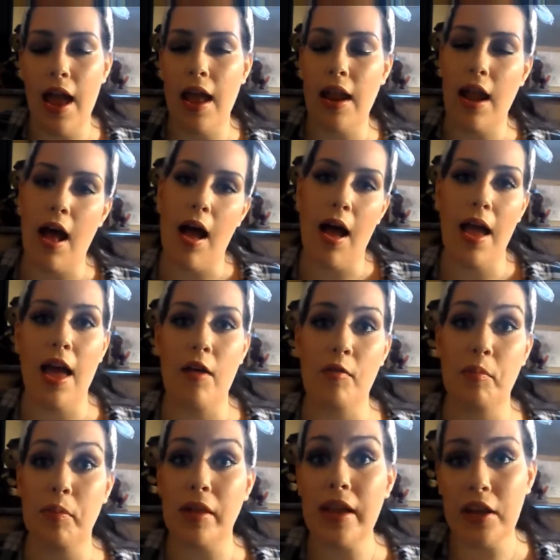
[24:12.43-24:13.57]
And I have
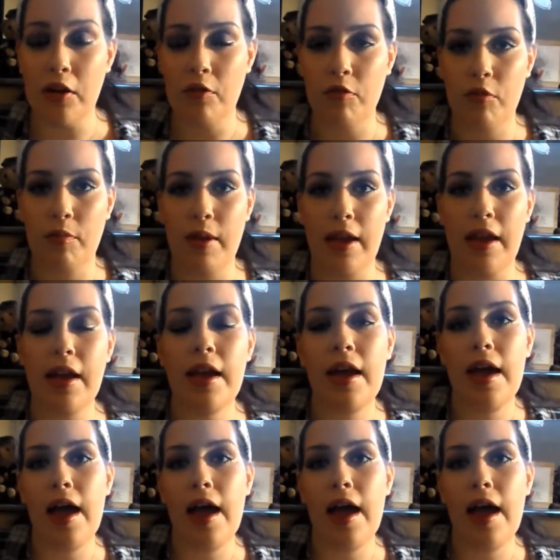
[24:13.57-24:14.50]
a blanket over me,